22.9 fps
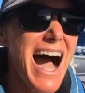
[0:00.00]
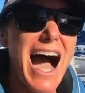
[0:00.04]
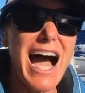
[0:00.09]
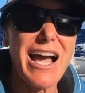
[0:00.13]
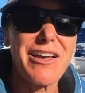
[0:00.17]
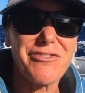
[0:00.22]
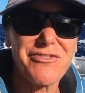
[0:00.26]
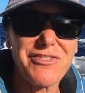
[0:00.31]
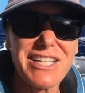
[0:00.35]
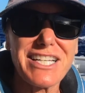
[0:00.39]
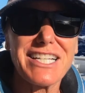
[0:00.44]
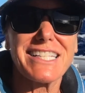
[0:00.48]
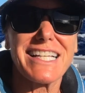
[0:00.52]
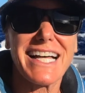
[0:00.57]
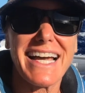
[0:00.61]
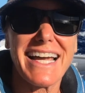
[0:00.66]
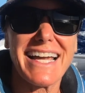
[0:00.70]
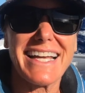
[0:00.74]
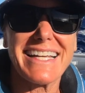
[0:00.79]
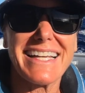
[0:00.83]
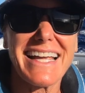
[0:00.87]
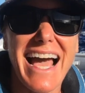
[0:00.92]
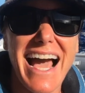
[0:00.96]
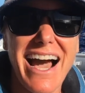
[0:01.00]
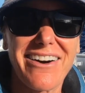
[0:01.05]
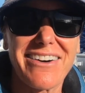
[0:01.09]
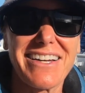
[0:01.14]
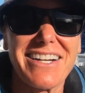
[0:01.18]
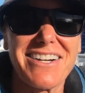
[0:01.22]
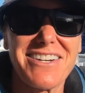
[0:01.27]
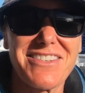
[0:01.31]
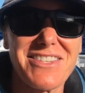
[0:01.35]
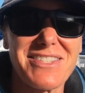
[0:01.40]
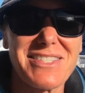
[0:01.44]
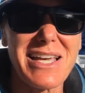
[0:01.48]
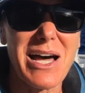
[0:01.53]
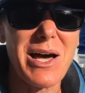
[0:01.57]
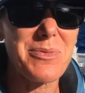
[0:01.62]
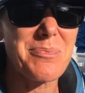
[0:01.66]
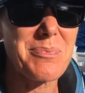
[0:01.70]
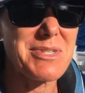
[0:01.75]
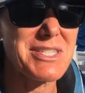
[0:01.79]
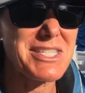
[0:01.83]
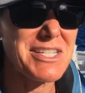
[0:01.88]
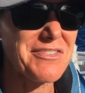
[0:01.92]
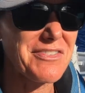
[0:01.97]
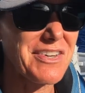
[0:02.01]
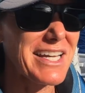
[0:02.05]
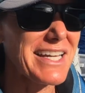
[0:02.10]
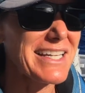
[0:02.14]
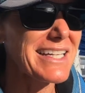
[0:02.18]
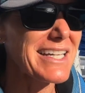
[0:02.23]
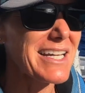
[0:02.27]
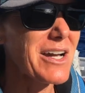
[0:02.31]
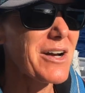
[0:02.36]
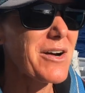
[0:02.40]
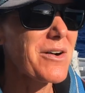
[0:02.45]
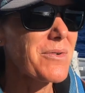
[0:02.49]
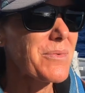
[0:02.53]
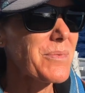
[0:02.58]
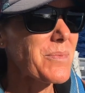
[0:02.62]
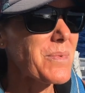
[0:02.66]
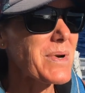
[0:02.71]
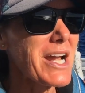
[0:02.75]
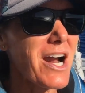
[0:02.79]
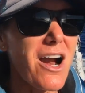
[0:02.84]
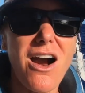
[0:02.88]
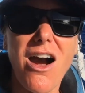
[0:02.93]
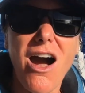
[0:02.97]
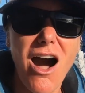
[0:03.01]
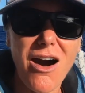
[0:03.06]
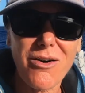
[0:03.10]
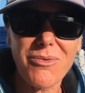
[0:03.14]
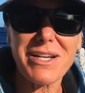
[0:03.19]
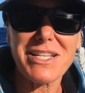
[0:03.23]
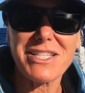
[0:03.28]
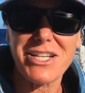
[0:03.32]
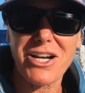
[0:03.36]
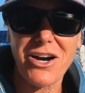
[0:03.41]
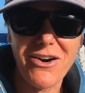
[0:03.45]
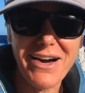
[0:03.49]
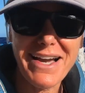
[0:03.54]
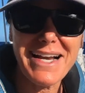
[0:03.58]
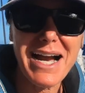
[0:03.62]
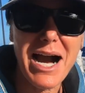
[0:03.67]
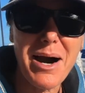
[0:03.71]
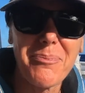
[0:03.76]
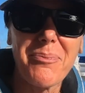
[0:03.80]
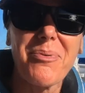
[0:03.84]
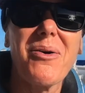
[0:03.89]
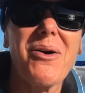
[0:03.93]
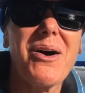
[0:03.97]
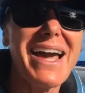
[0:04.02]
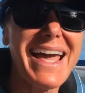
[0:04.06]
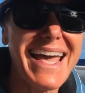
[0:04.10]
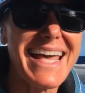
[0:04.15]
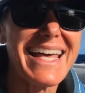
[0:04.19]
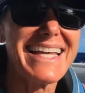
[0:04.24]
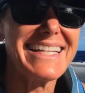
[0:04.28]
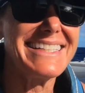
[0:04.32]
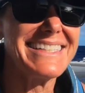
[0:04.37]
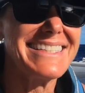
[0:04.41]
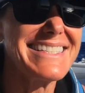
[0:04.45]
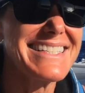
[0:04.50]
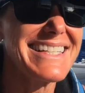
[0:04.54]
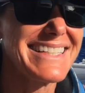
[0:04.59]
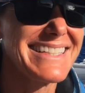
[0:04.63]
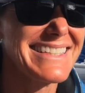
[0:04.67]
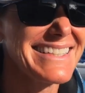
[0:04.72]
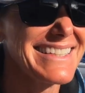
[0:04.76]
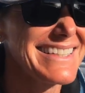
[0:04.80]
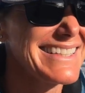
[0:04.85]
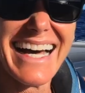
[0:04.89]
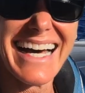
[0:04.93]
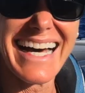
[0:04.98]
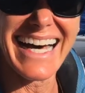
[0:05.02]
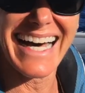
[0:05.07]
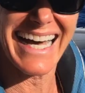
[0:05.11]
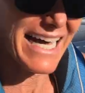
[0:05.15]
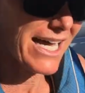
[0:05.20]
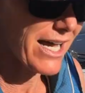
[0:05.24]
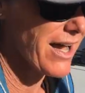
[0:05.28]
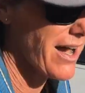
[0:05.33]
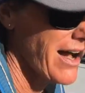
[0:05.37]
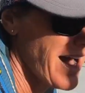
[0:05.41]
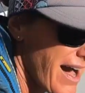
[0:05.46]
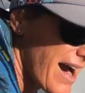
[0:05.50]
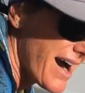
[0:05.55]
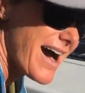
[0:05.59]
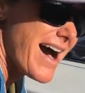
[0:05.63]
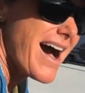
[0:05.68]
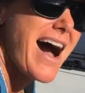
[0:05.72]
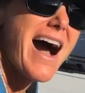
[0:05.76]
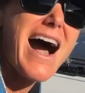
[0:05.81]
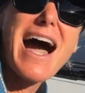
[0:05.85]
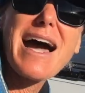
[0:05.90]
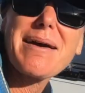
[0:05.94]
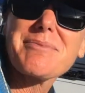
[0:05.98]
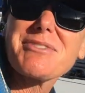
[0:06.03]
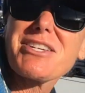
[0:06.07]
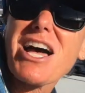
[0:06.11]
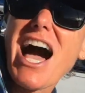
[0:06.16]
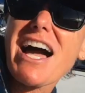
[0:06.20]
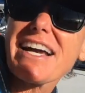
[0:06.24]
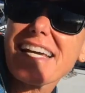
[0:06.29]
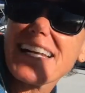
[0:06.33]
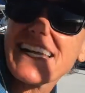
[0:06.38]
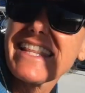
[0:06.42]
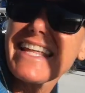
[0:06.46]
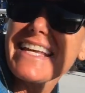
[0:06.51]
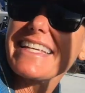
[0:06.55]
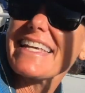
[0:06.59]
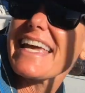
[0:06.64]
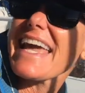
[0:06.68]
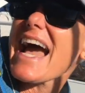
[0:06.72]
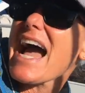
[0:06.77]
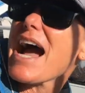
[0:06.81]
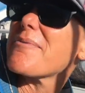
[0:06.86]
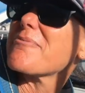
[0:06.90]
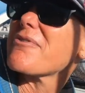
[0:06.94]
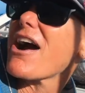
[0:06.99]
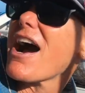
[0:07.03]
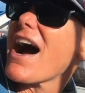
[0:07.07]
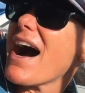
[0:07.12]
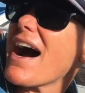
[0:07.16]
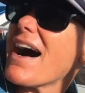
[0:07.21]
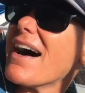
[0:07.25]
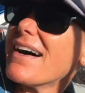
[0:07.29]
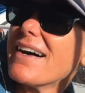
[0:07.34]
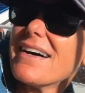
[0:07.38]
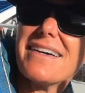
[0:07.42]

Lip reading: I feel like out here in the South Pacific, we are always going upwind. I'm talking to the camera!